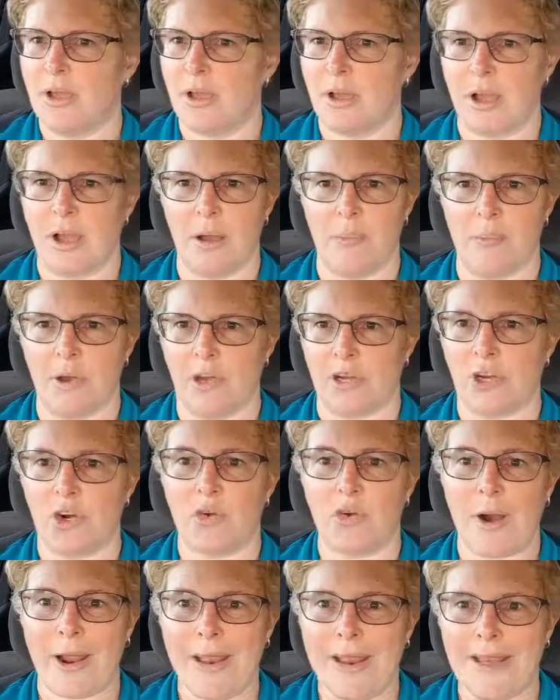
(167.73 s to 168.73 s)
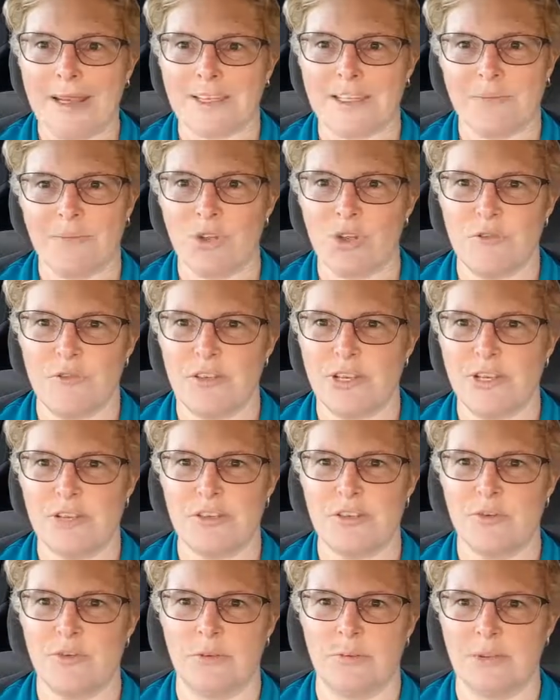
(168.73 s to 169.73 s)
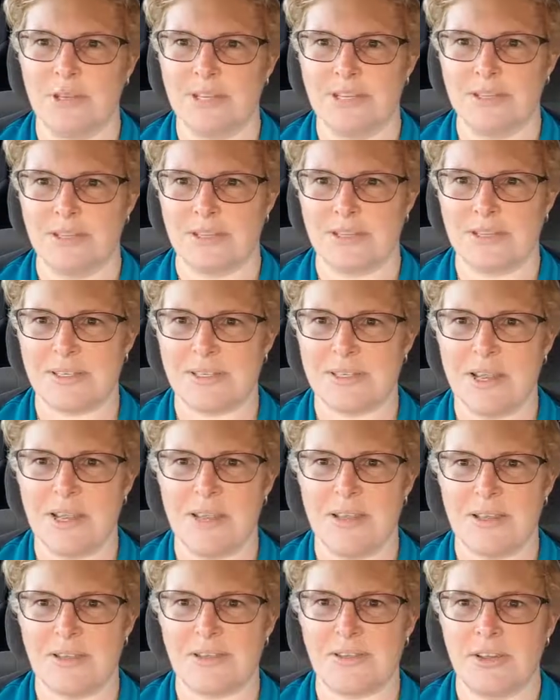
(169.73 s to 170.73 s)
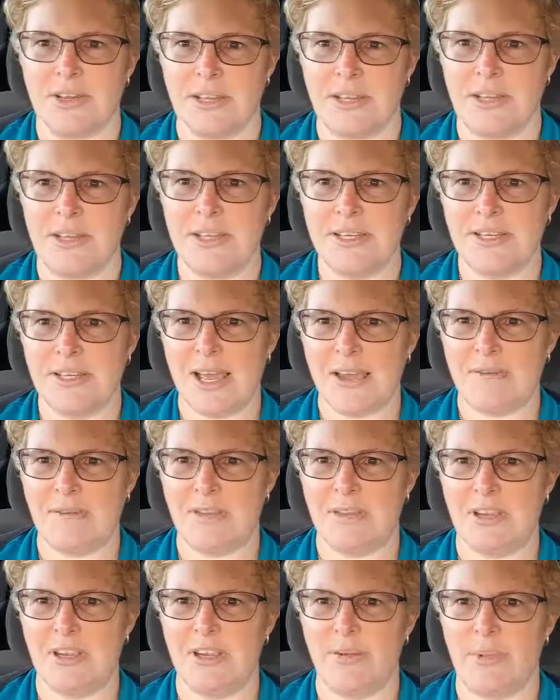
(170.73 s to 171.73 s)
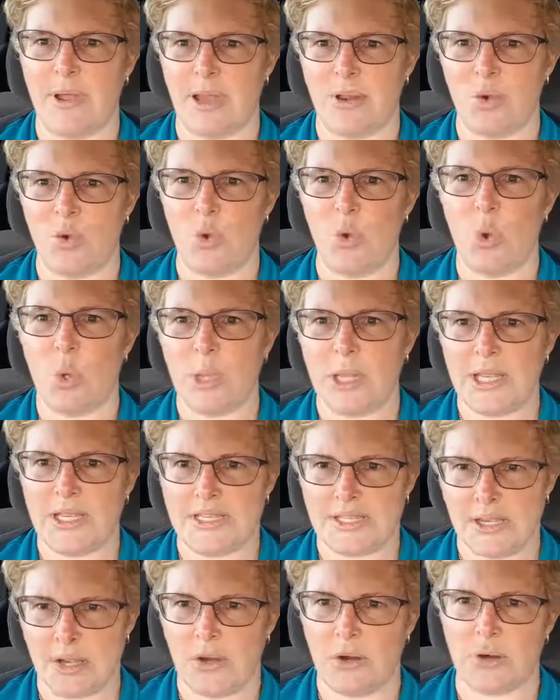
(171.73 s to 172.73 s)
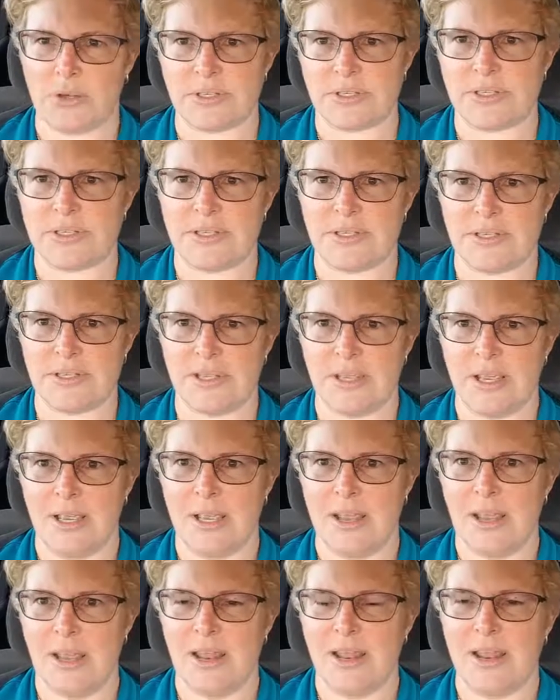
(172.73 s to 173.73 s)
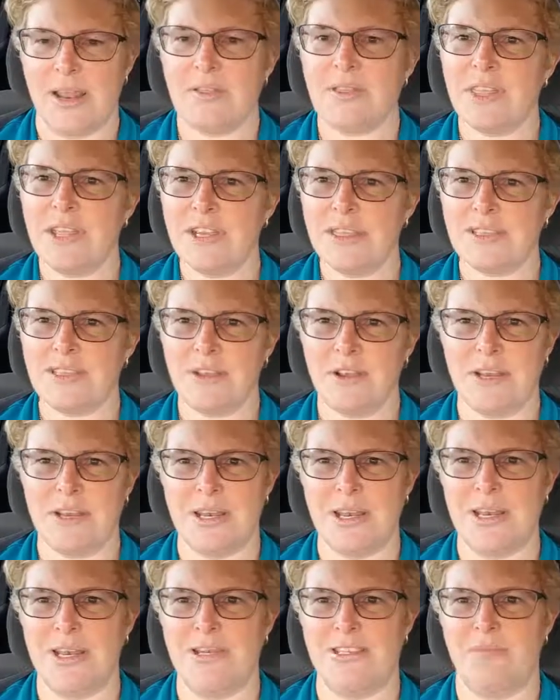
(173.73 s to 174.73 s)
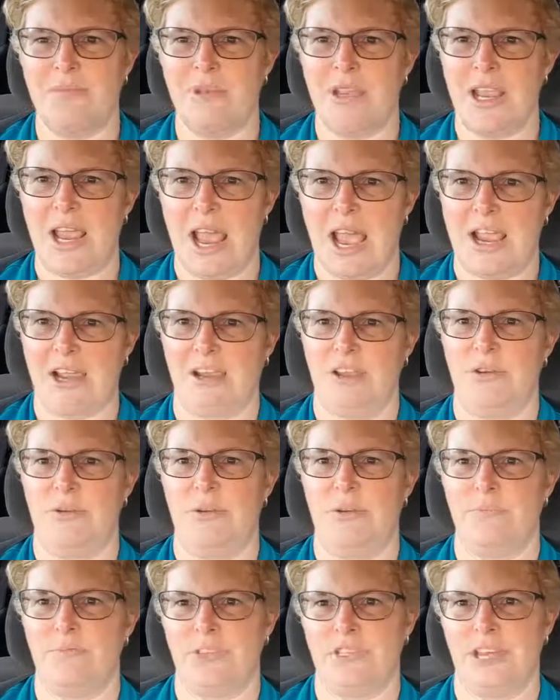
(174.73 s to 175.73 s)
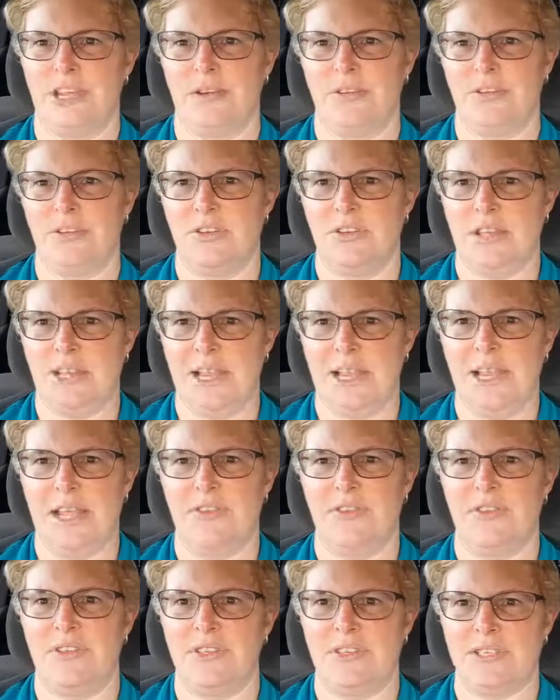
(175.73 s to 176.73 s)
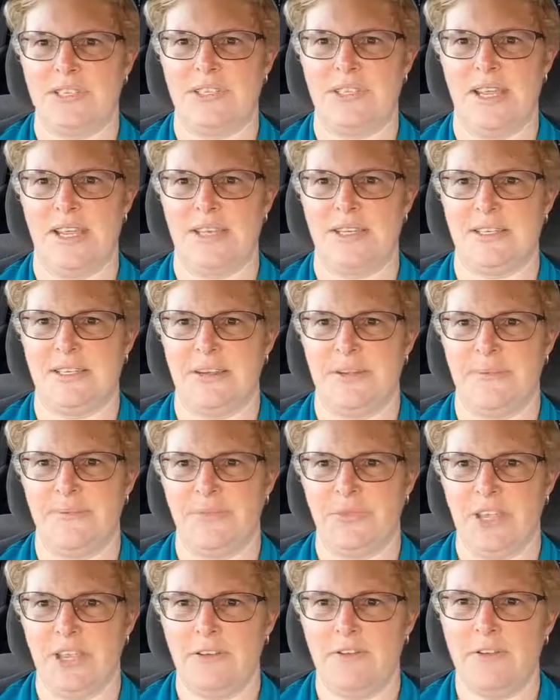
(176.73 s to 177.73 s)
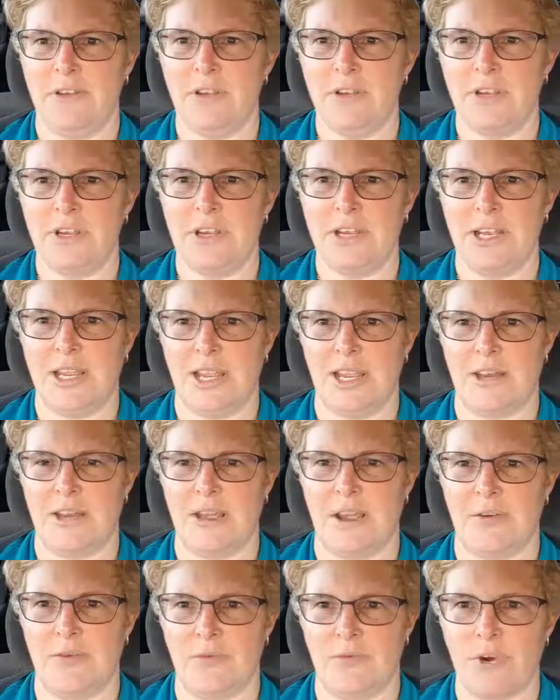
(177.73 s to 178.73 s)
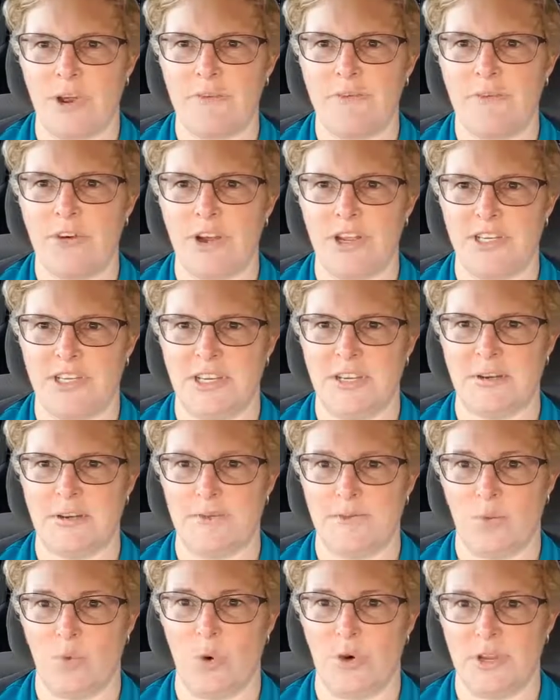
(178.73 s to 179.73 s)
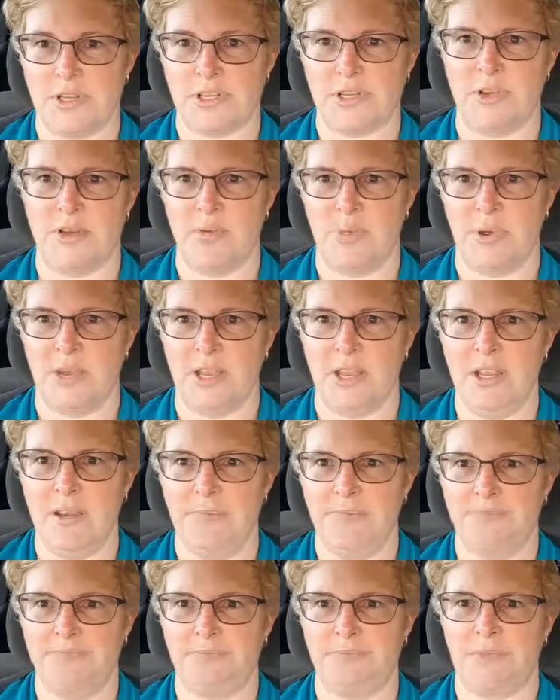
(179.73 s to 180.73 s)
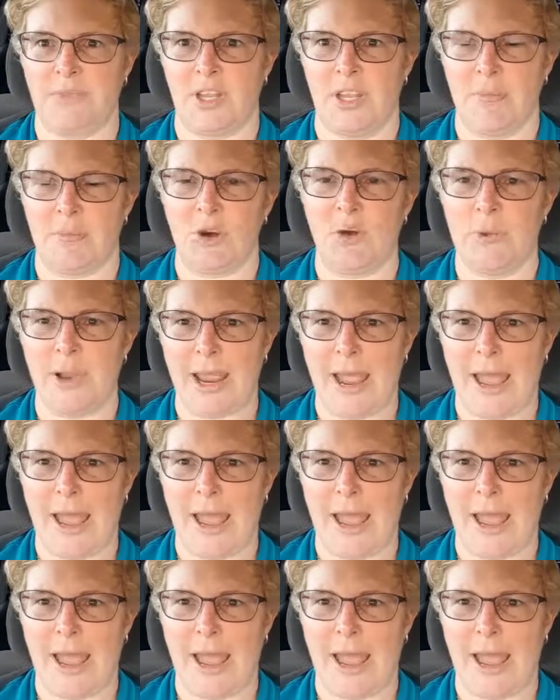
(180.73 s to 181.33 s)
a crane to move it into a business. So you need to have a think about all these costs. Now, these don't need to be accurate down to the nth cent. If you can get a rough idea of what it's going to be, probably